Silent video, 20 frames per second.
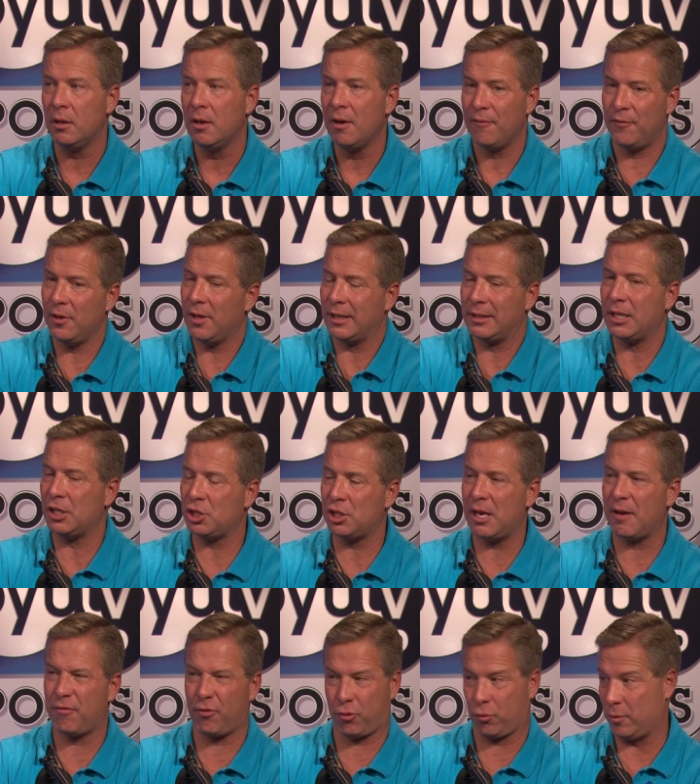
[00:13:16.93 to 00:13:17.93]
feel like they should
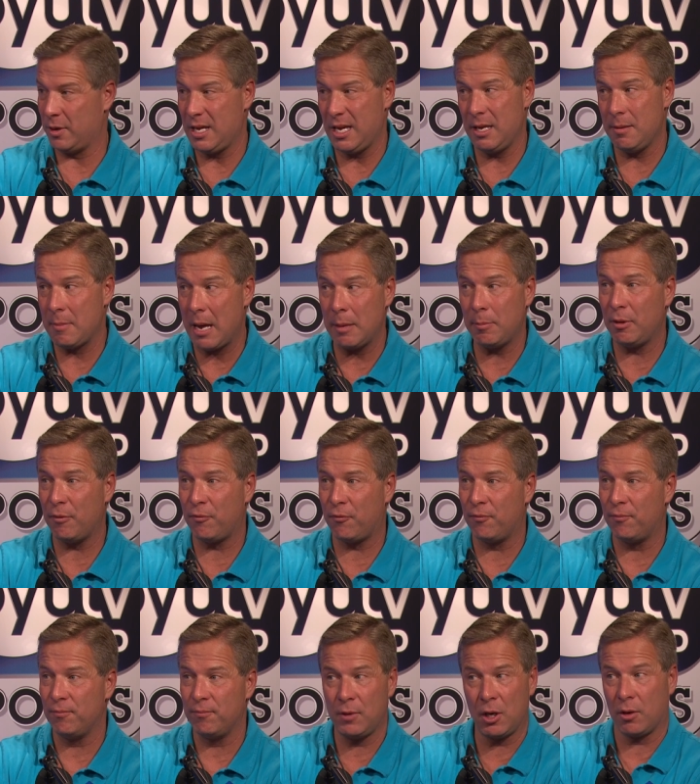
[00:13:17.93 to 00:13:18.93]
have three, maybe,
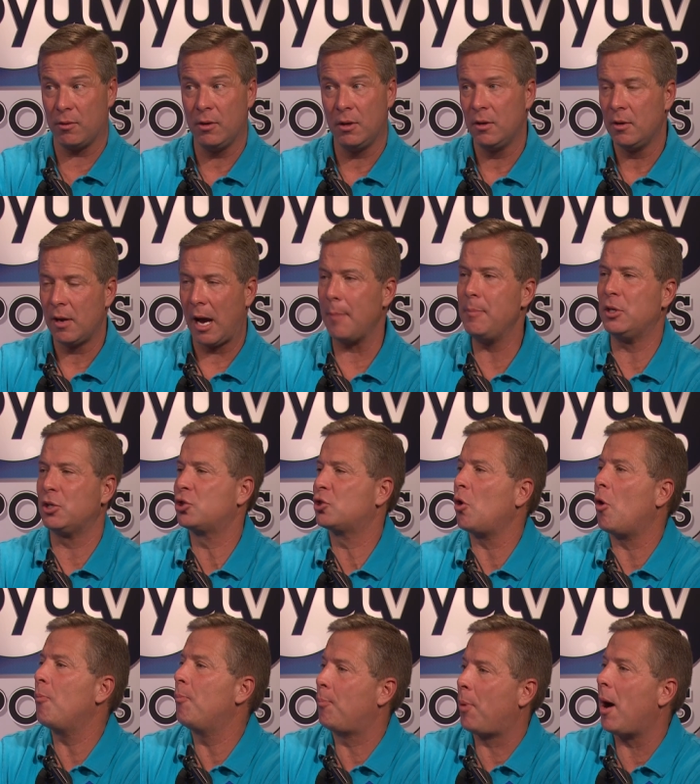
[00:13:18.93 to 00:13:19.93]
you know, I'd be
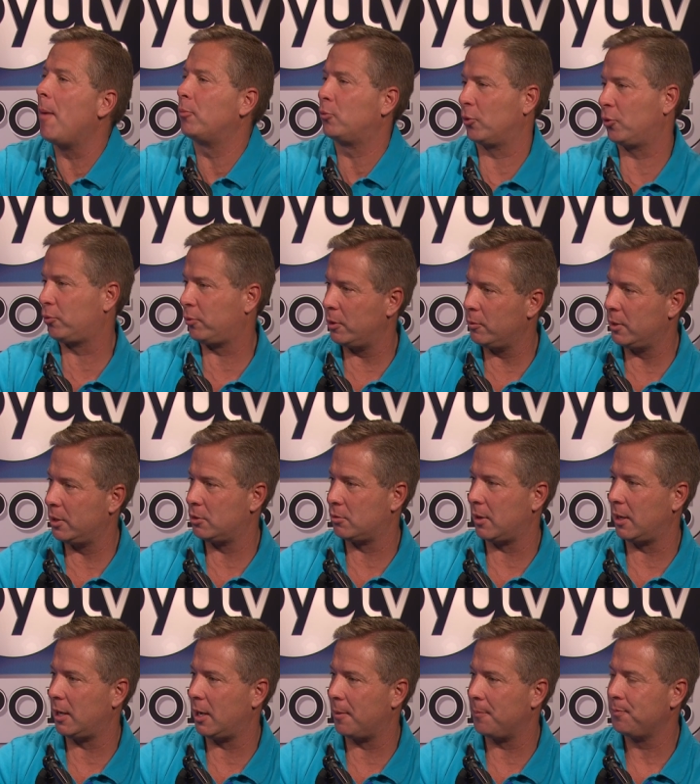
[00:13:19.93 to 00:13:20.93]
so pumped with three wins
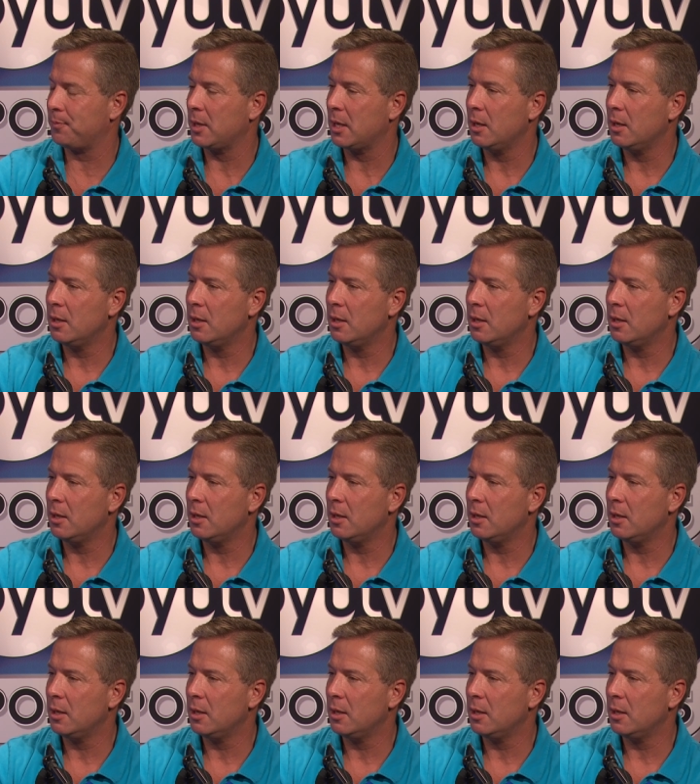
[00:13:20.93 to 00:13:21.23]
right now. Mm-hmm.